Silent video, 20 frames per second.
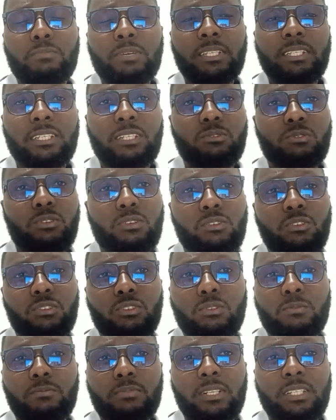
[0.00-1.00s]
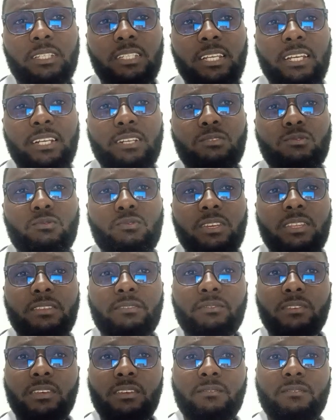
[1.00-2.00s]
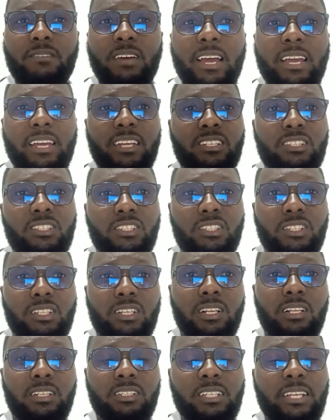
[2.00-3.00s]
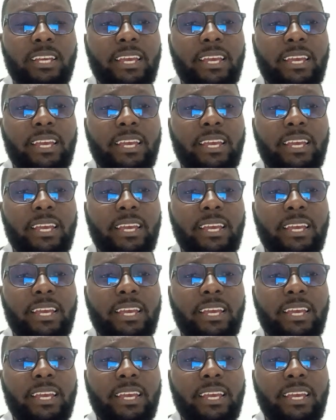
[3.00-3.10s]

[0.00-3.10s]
patients will also present with fever and chills,